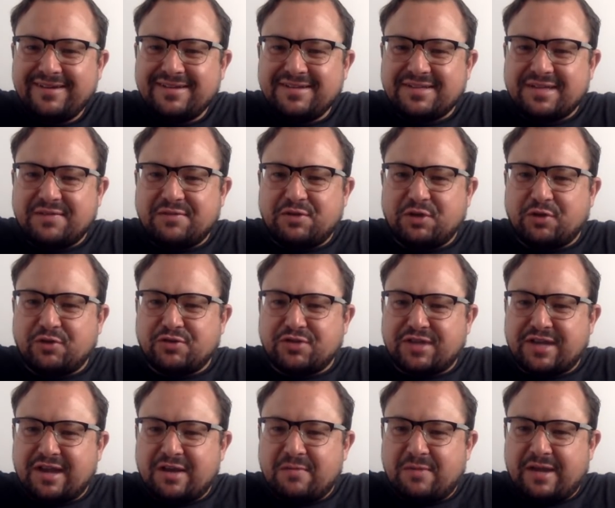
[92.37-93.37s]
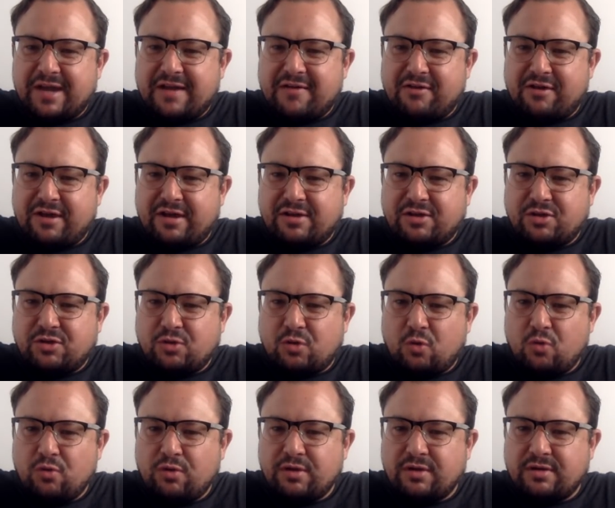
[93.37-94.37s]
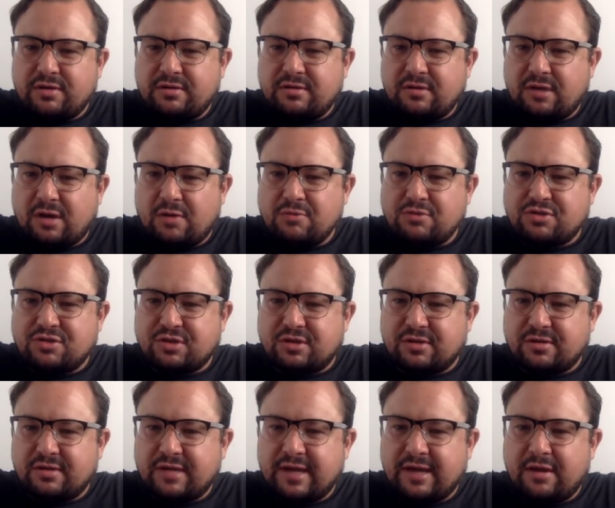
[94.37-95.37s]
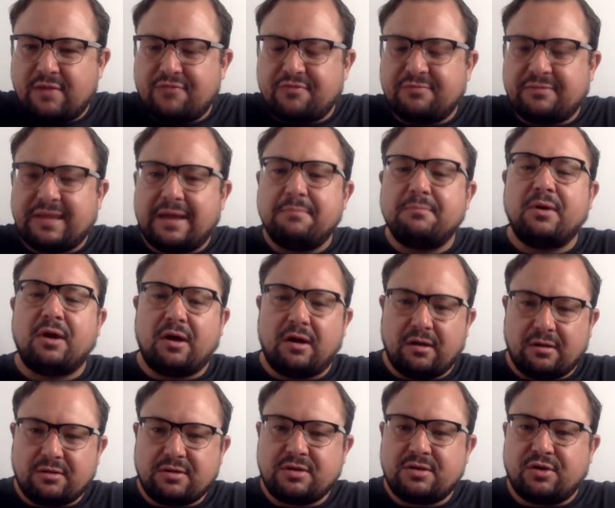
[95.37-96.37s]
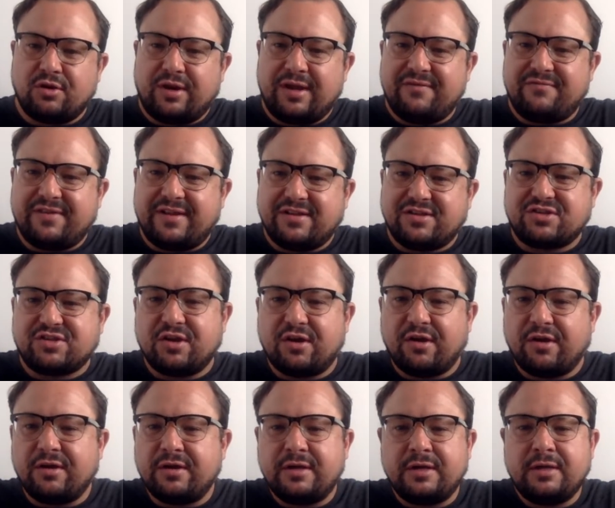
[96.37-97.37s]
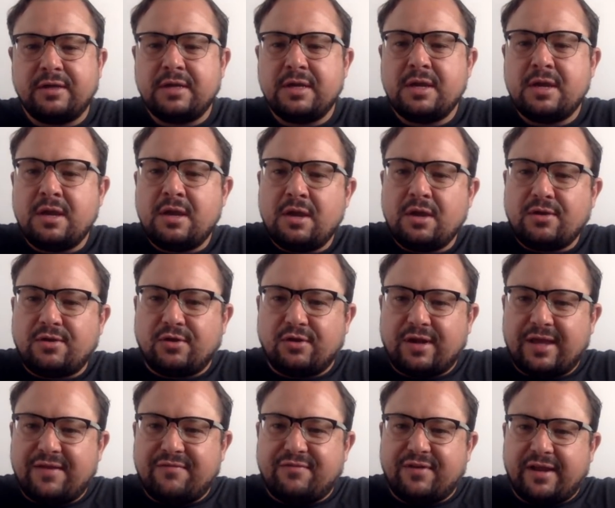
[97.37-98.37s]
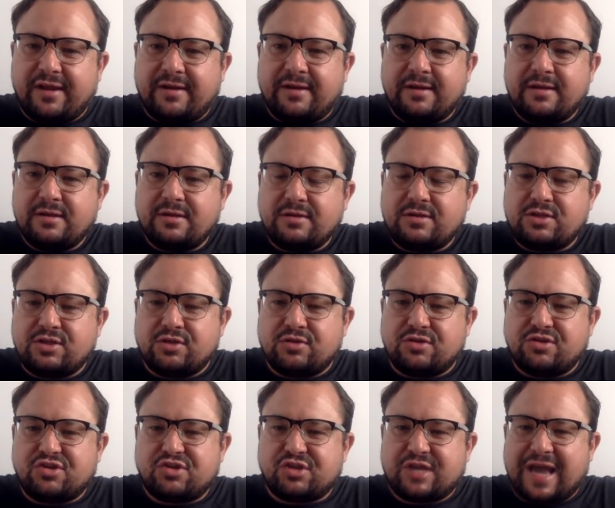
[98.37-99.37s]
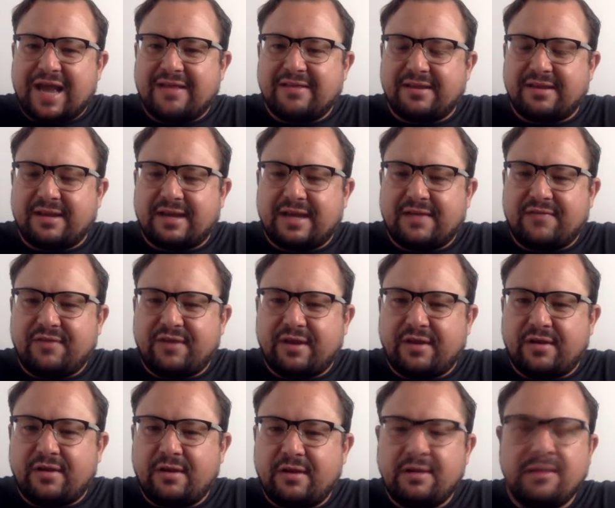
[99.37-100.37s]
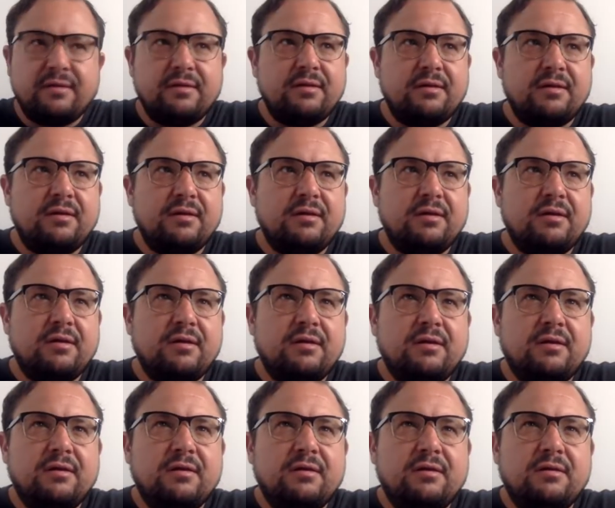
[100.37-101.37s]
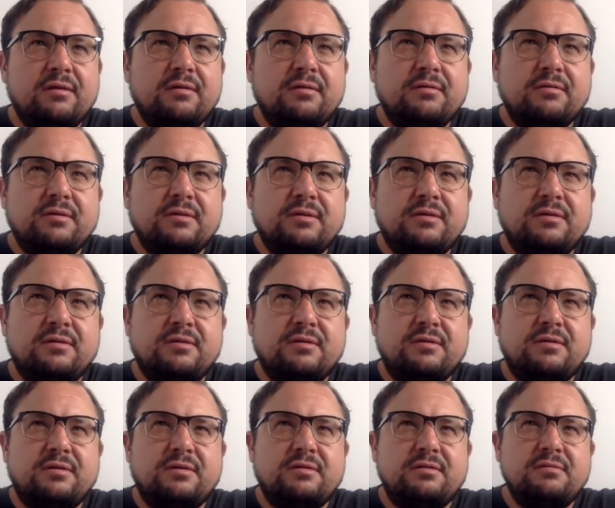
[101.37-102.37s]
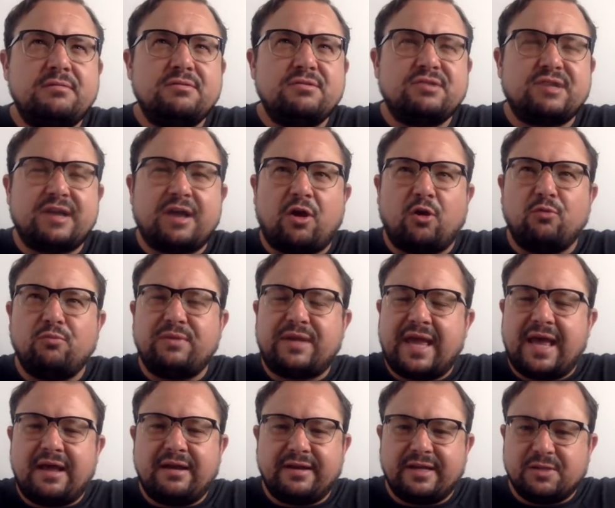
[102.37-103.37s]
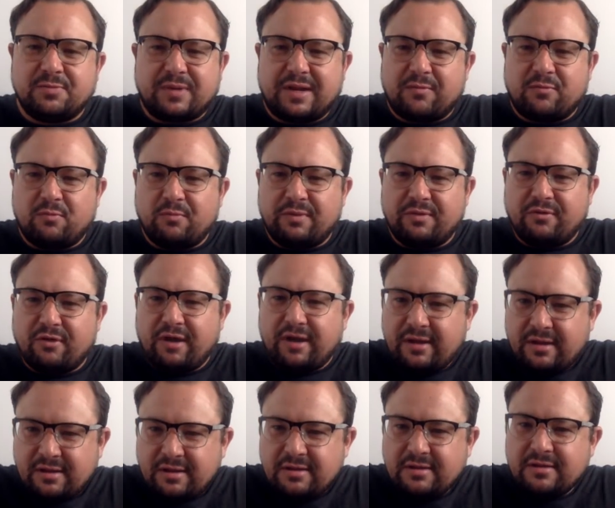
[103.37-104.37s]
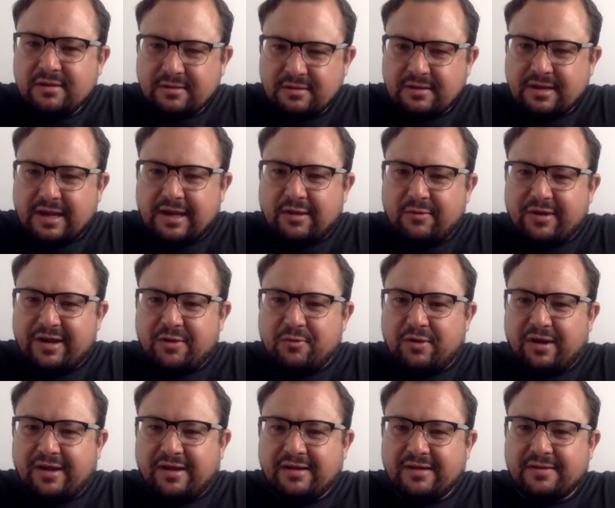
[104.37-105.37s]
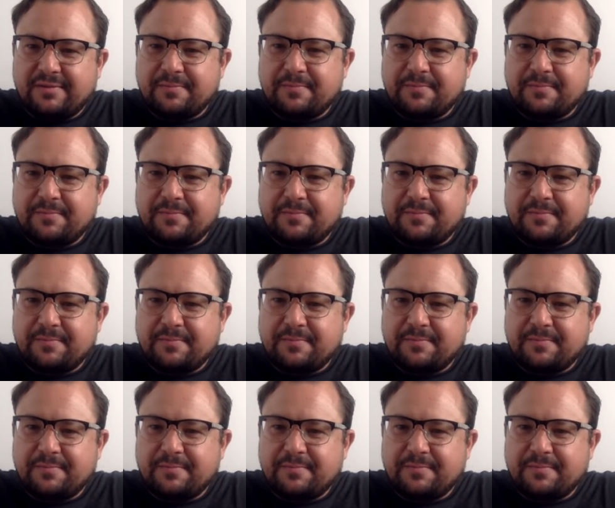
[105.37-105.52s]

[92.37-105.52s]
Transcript: Steve Johnson, hello, mate. How are you? Hogan Olsen, hello from Denmark. Good evening, sir. Good evening to the Scandinavian, I should say home counties, but that wouldn't be right. Hello, anyway.